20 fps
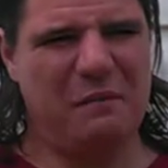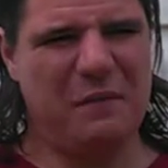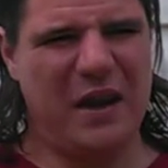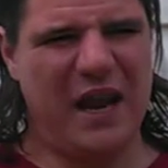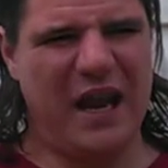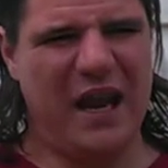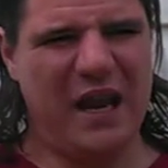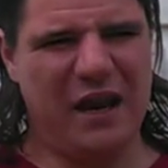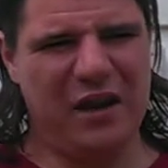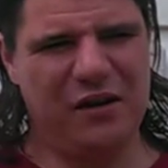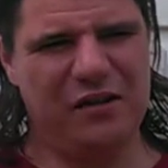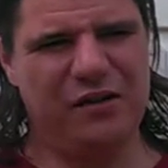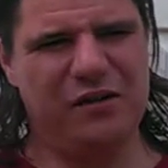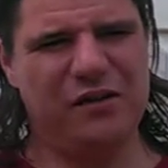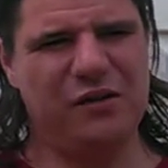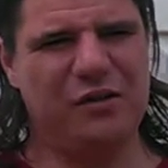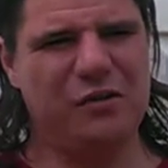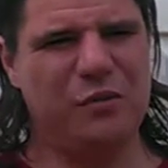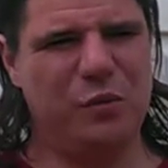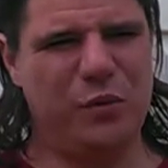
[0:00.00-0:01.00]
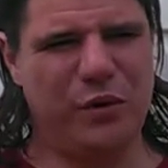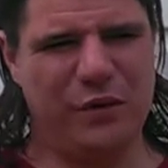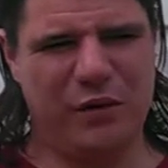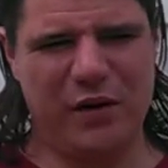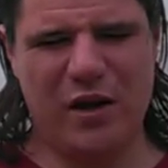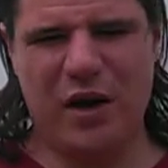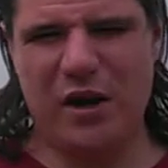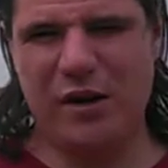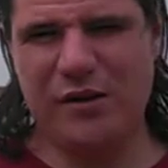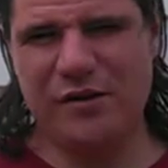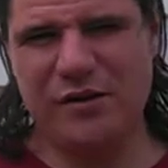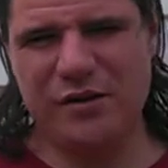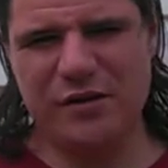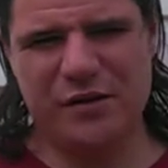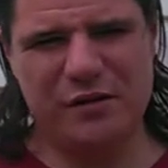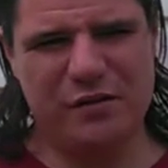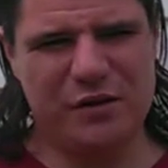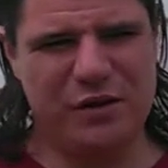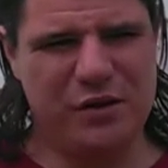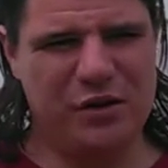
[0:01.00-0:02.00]
hand with regard
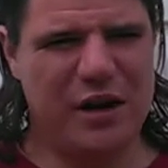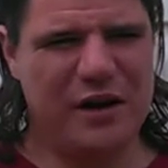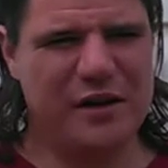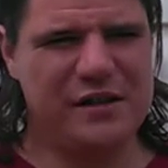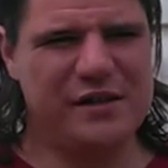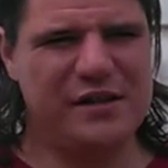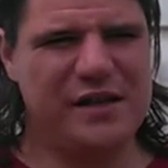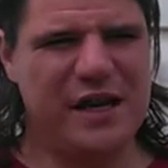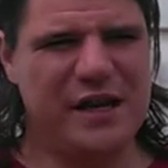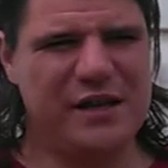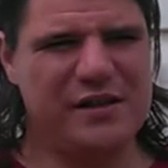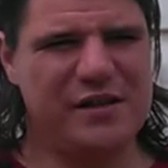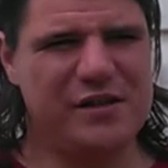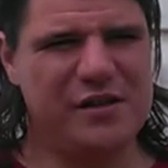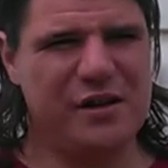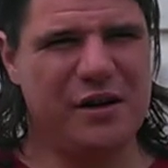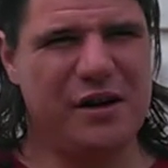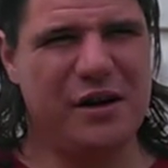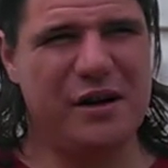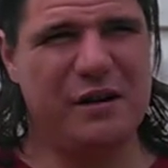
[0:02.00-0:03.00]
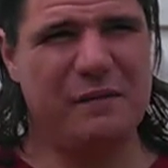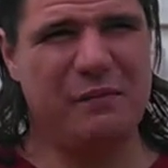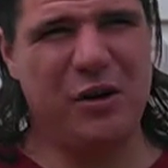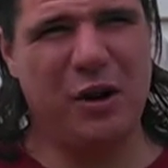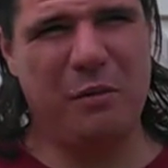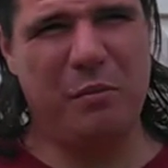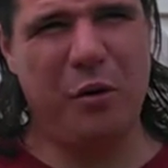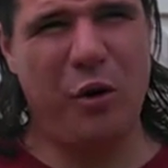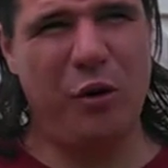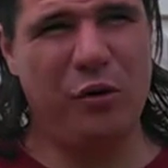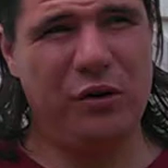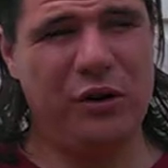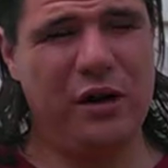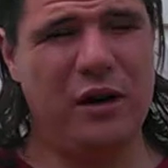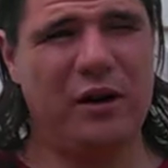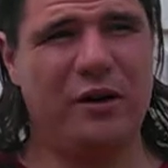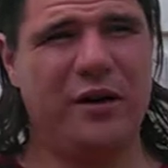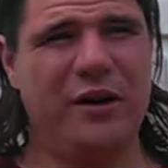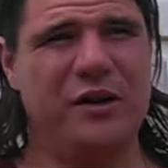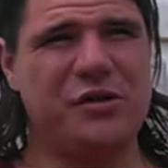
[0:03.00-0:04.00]
to the United States upholding
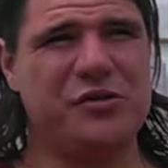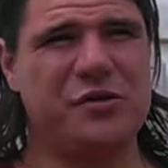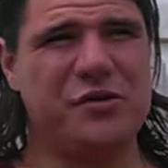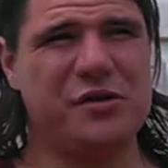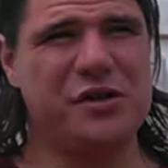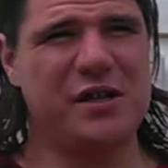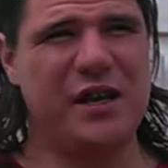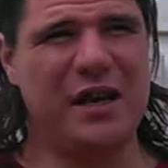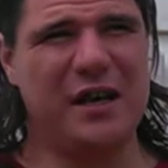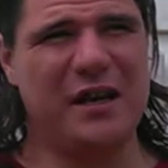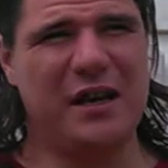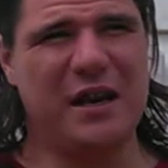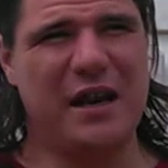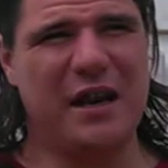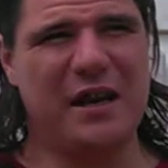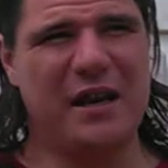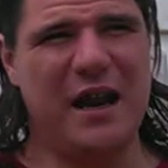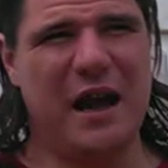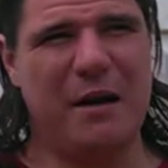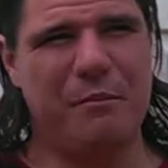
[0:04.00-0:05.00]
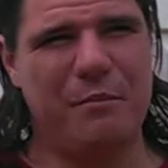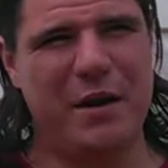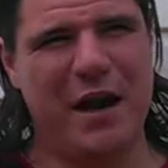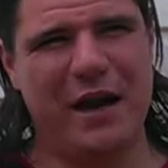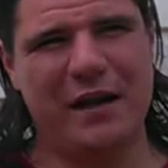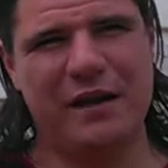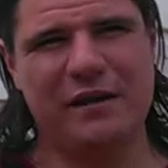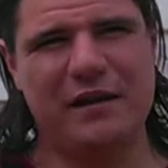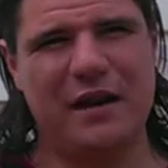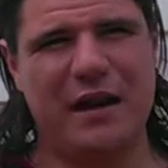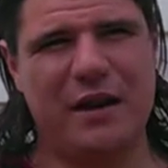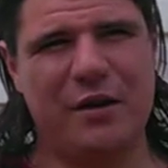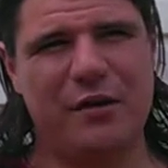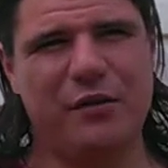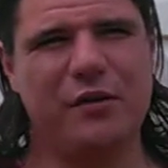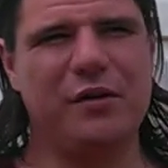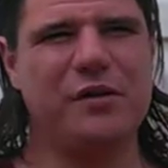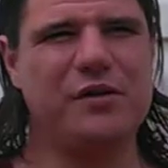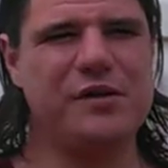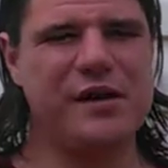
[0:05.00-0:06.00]
our interests and not backing
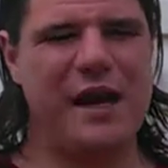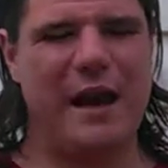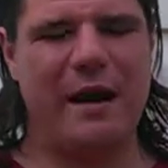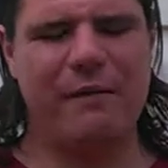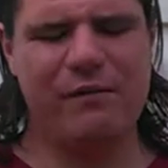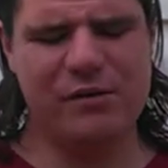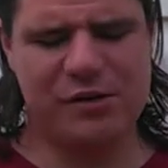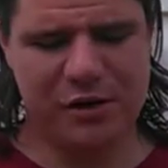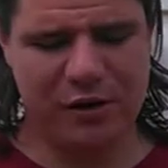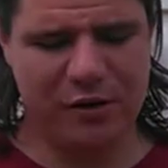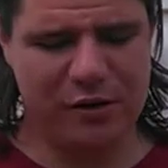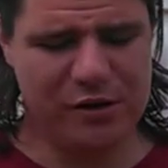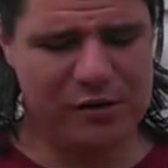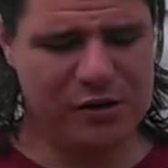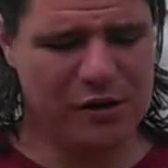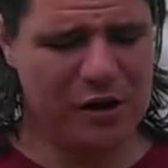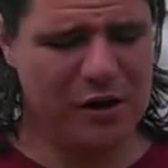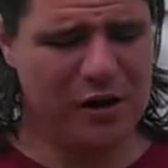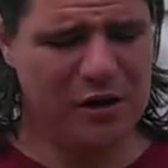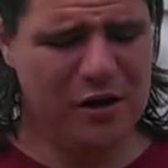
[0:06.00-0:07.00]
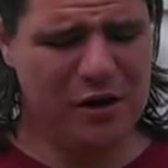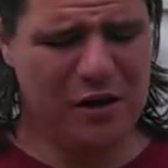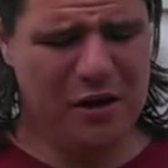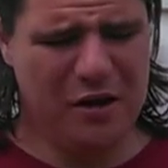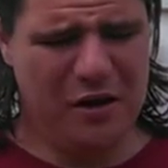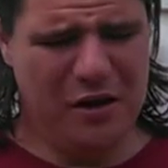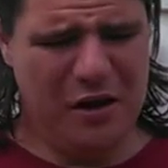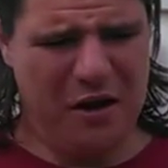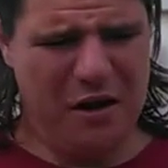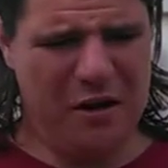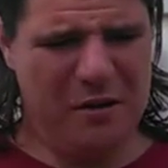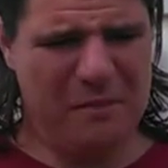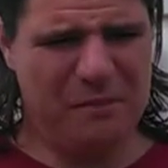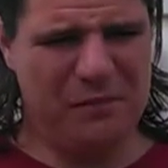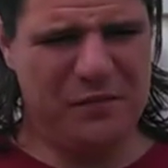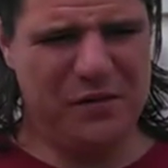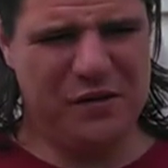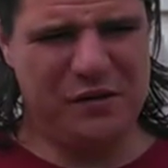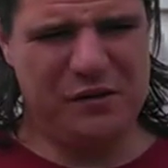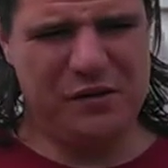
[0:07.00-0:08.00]
down to adversaries.
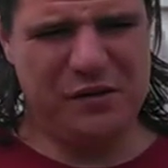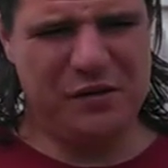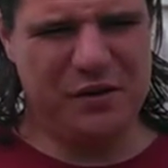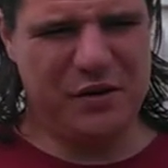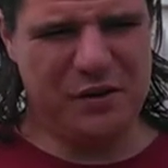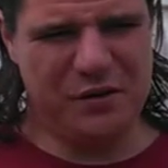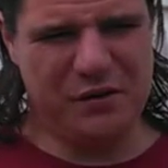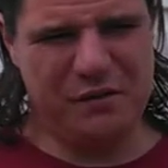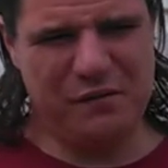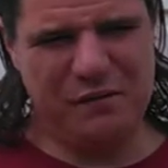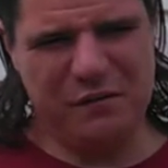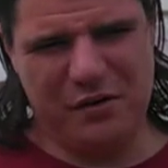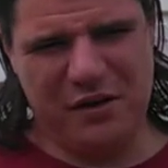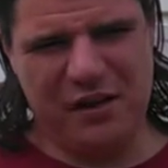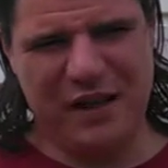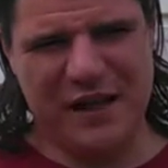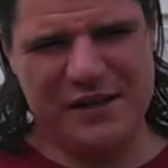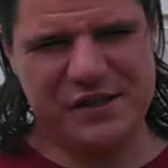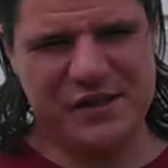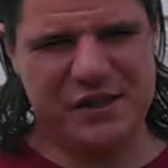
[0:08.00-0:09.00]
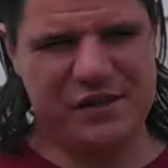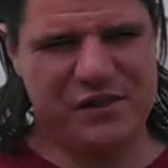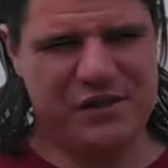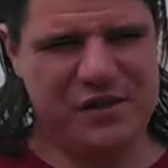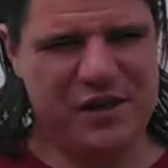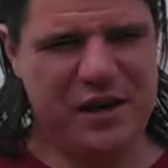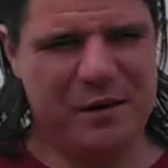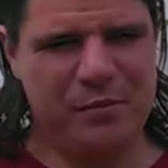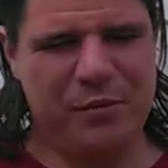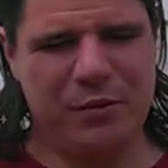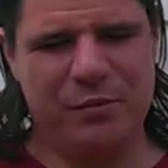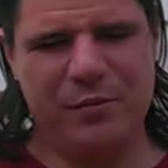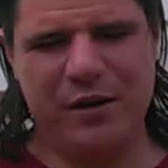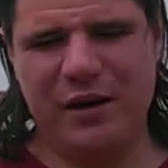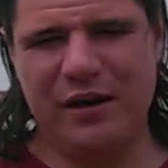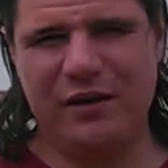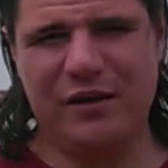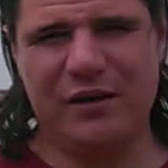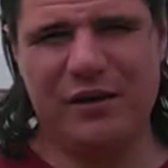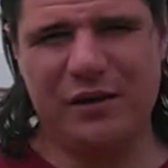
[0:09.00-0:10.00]
The classic example
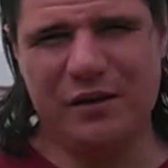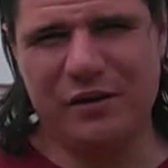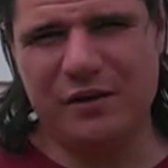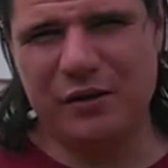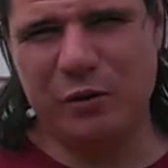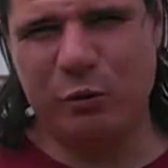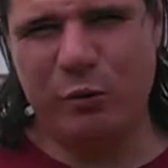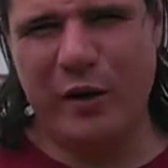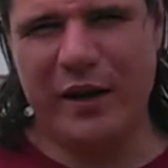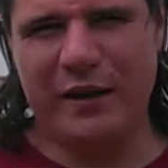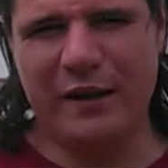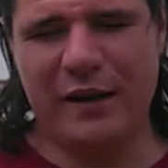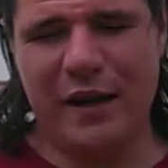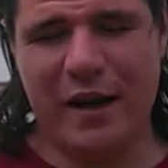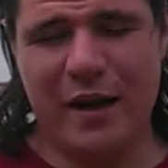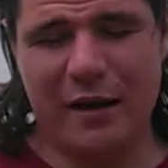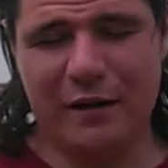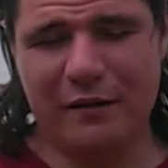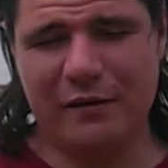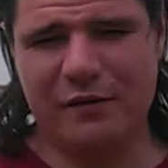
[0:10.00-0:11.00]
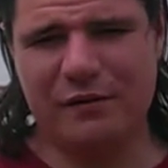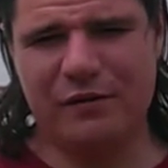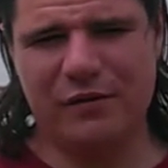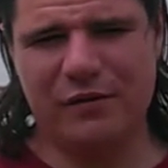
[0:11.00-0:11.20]
being the Red Line